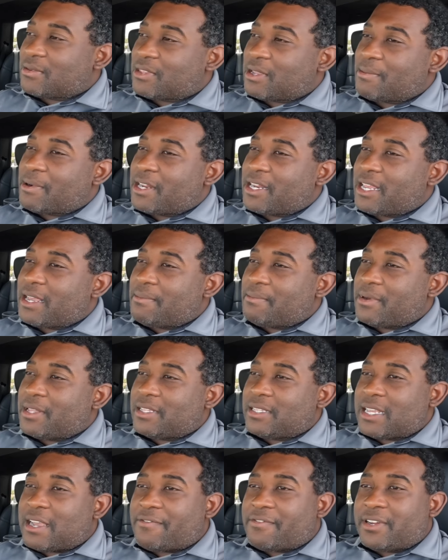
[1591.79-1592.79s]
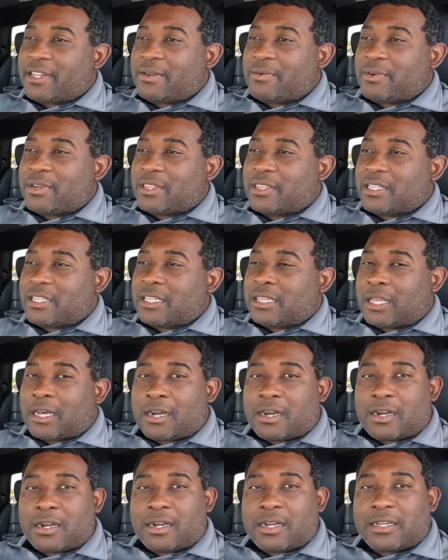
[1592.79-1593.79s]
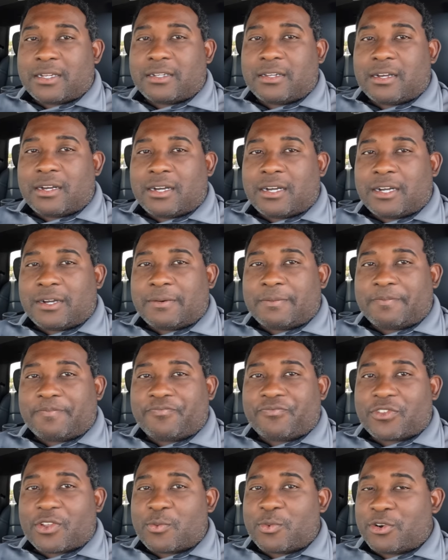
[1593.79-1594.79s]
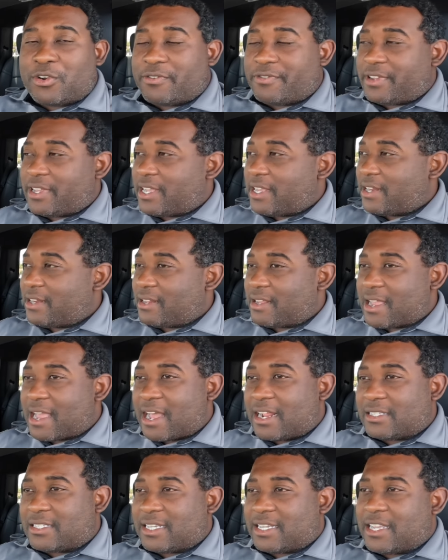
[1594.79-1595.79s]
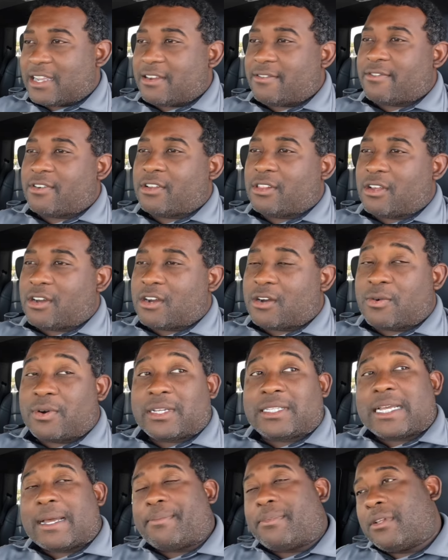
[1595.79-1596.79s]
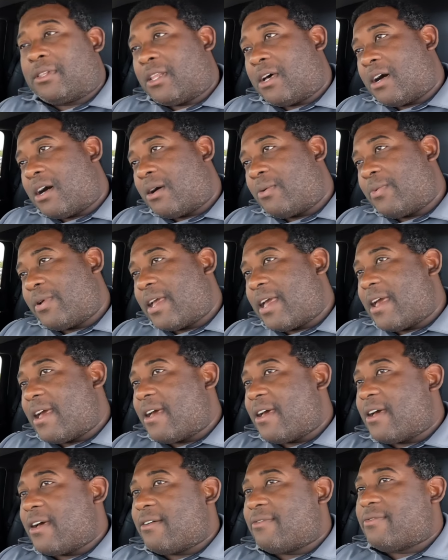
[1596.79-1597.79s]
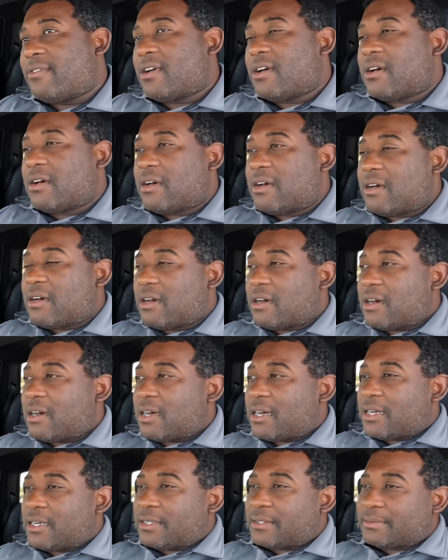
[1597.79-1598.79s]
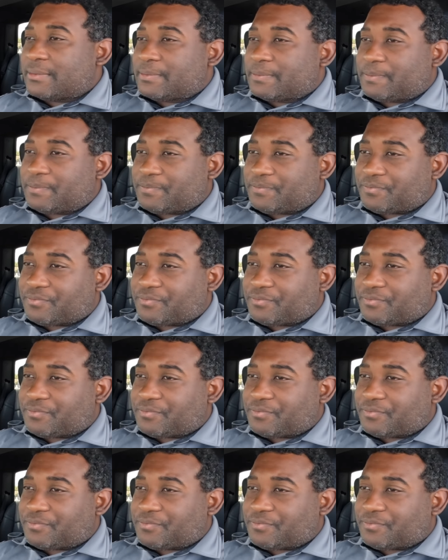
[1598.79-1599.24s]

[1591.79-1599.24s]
i about that, but definitely with the lawn, um, went over that, how to take care of our lawn, what type of lawn we have, um,